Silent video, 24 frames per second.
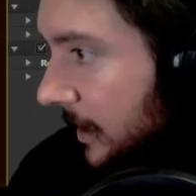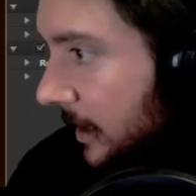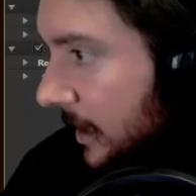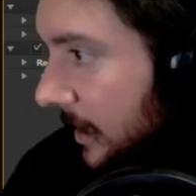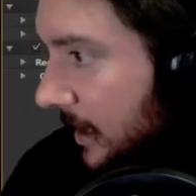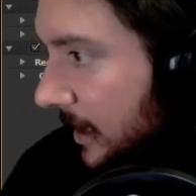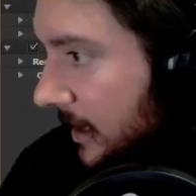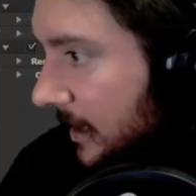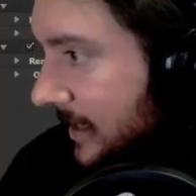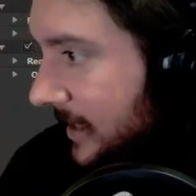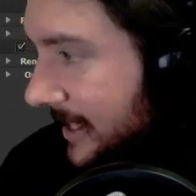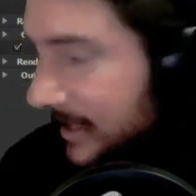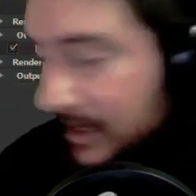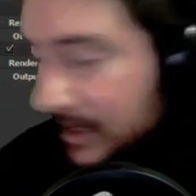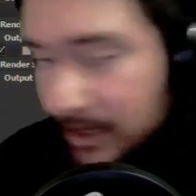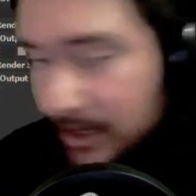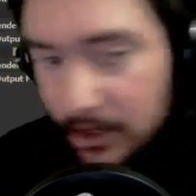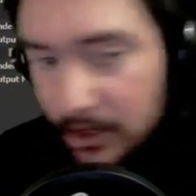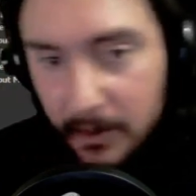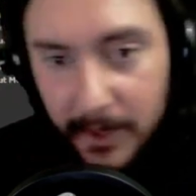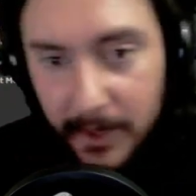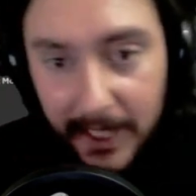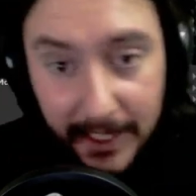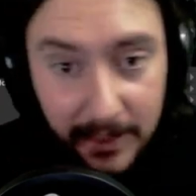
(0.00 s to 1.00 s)
That's a
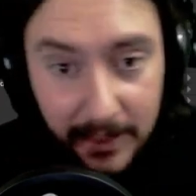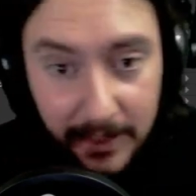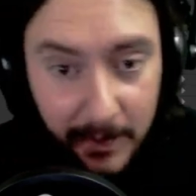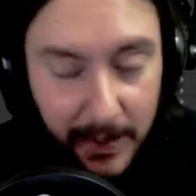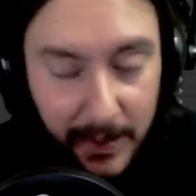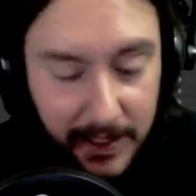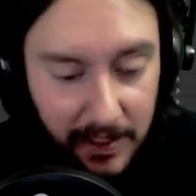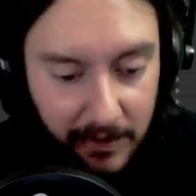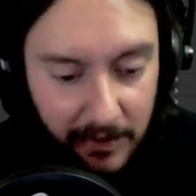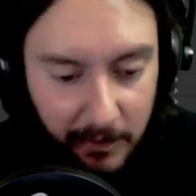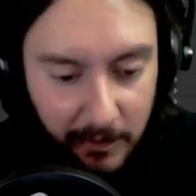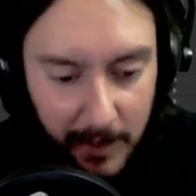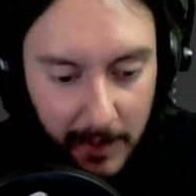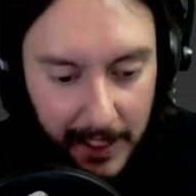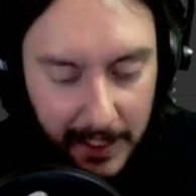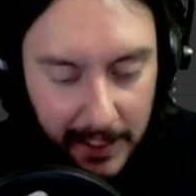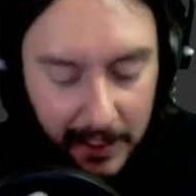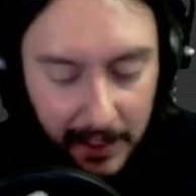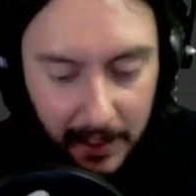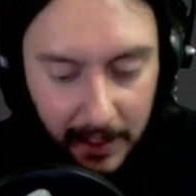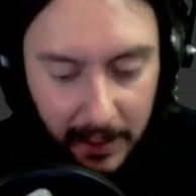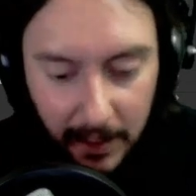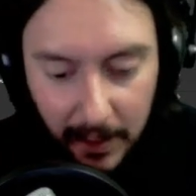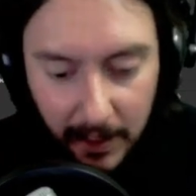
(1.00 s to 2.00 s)
little bit expensive, man.
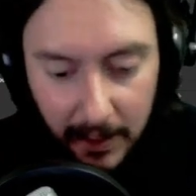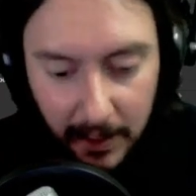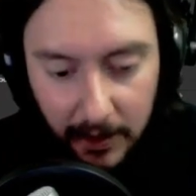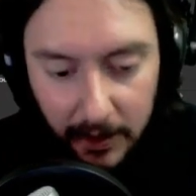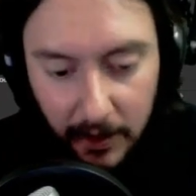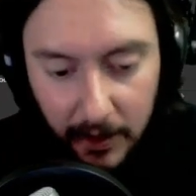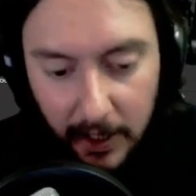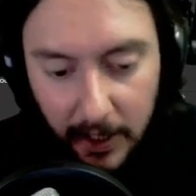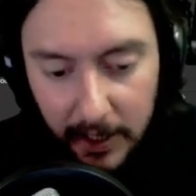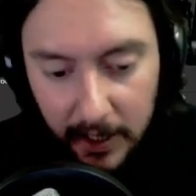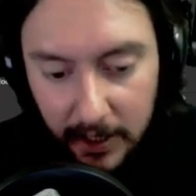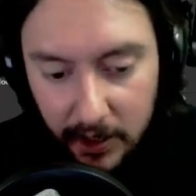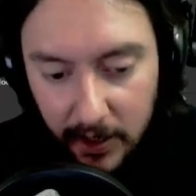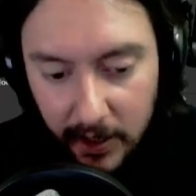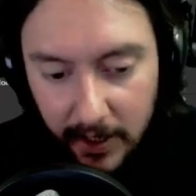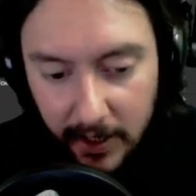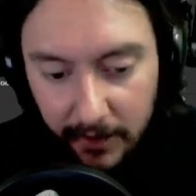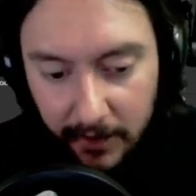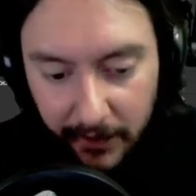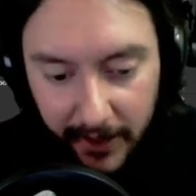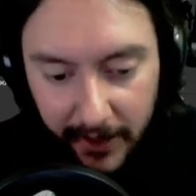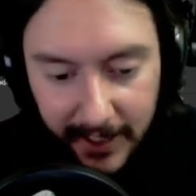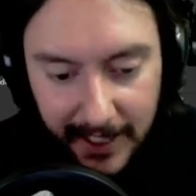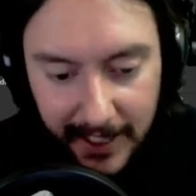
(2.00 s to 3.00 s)
You got to try to
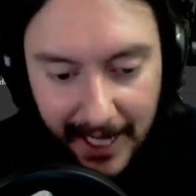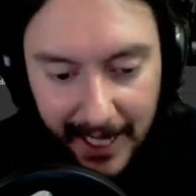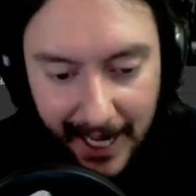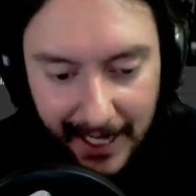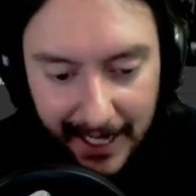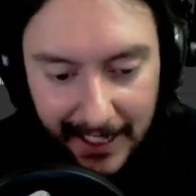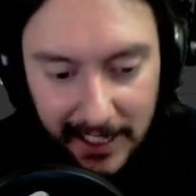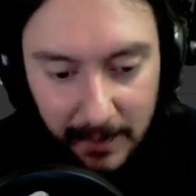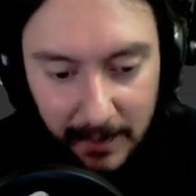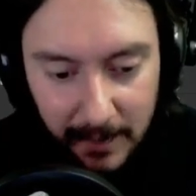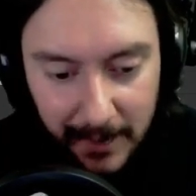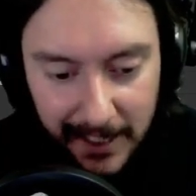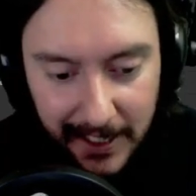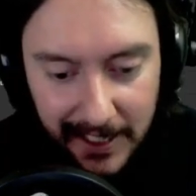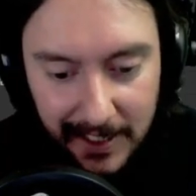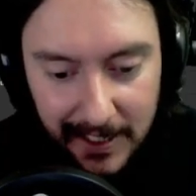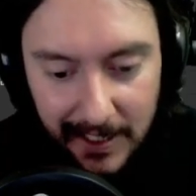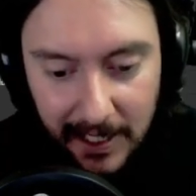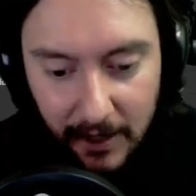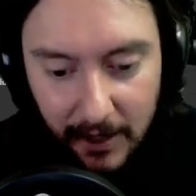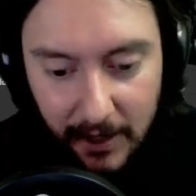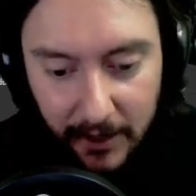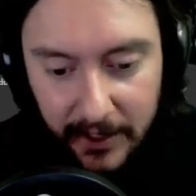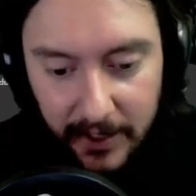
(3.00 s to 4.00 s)
find an academic
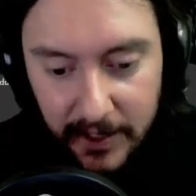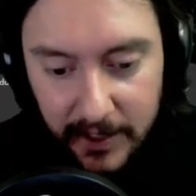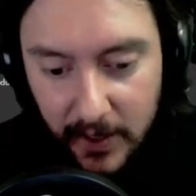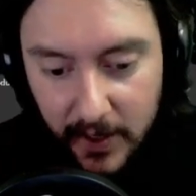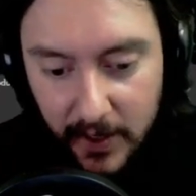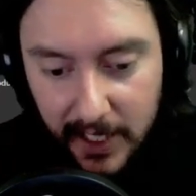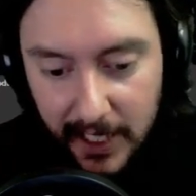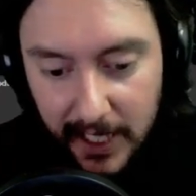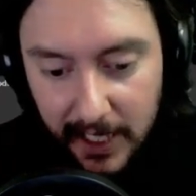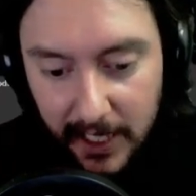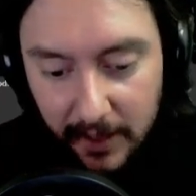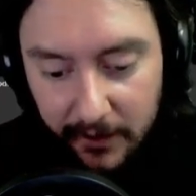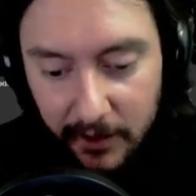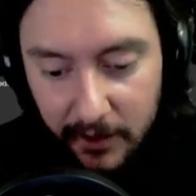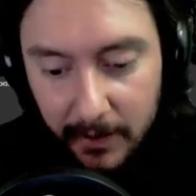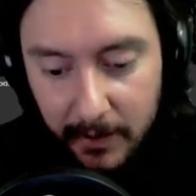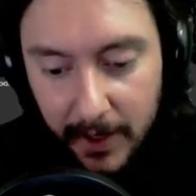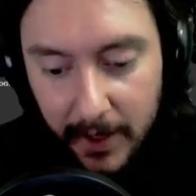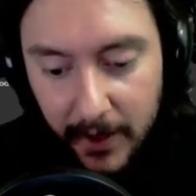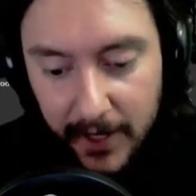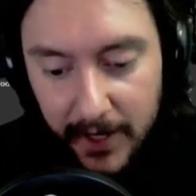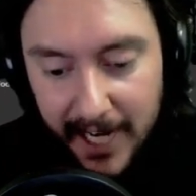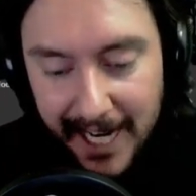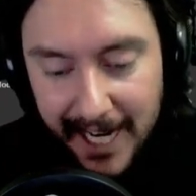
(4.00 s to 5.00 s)
discount because you can get it for
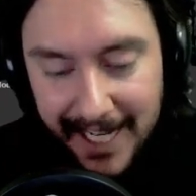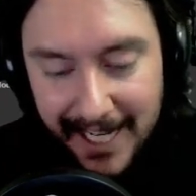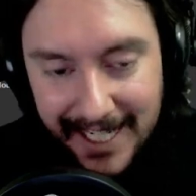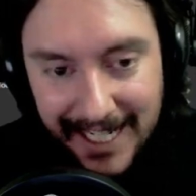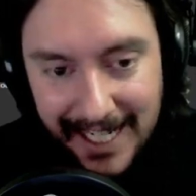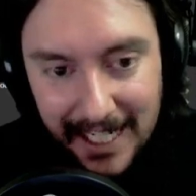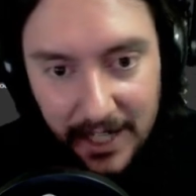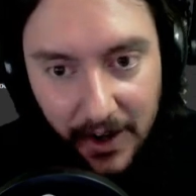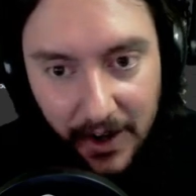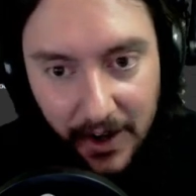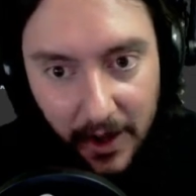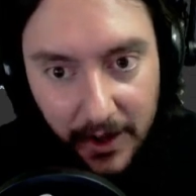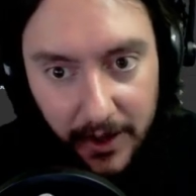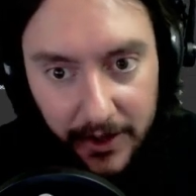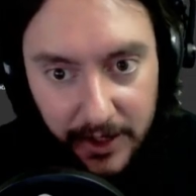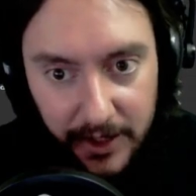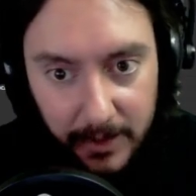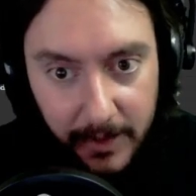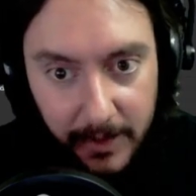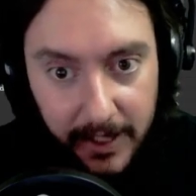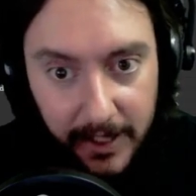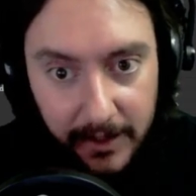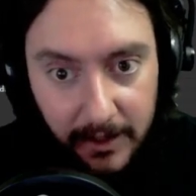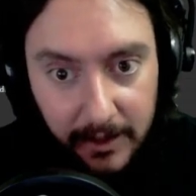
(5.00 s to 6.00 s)
about $19 a
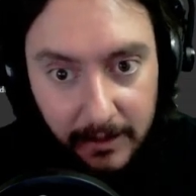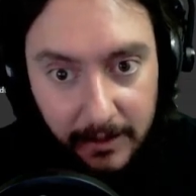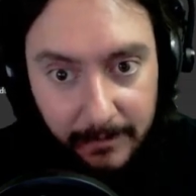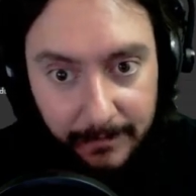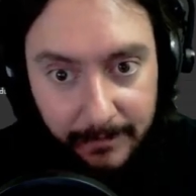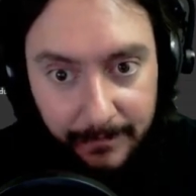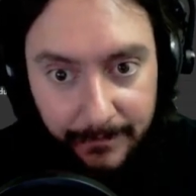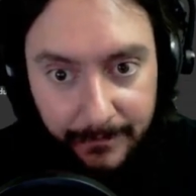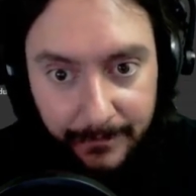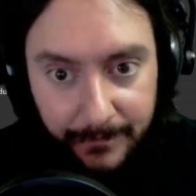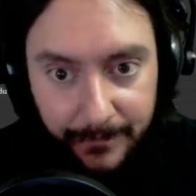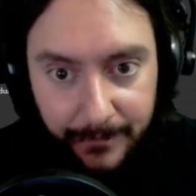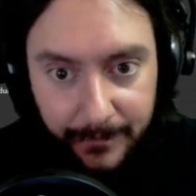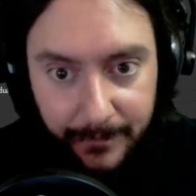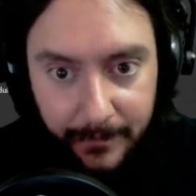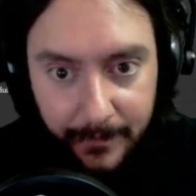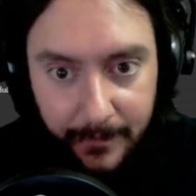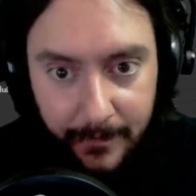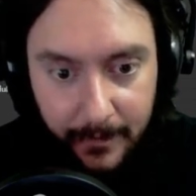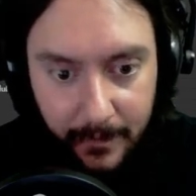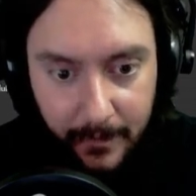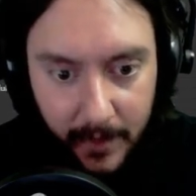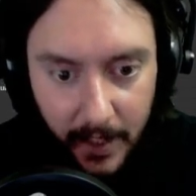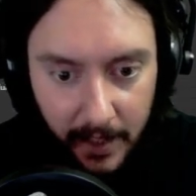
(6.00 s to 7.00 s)
month
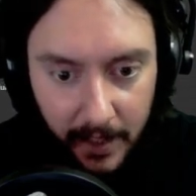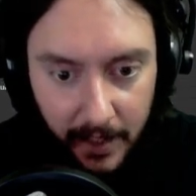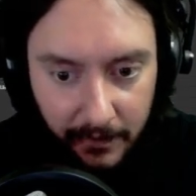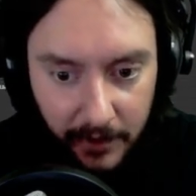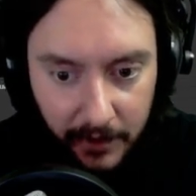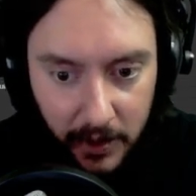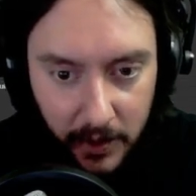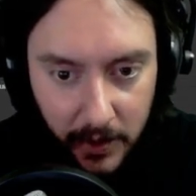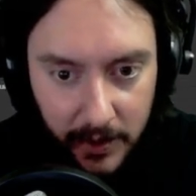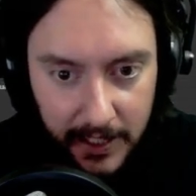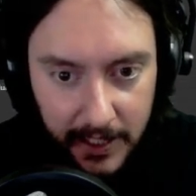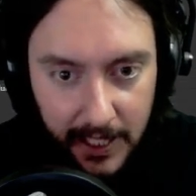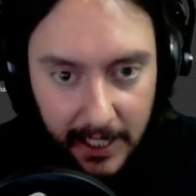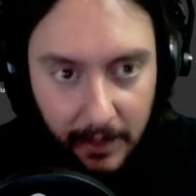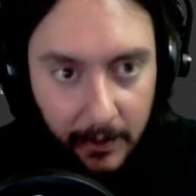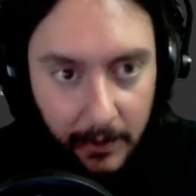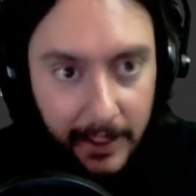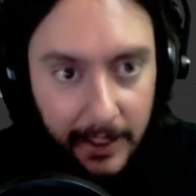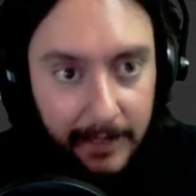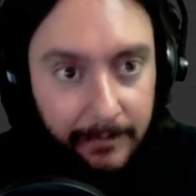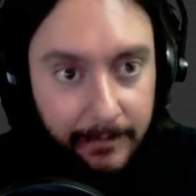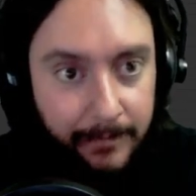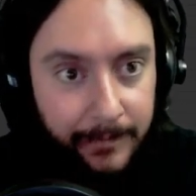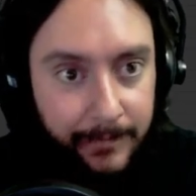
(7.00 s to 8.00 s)
if you do it that
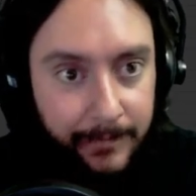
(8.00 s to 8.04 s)
way.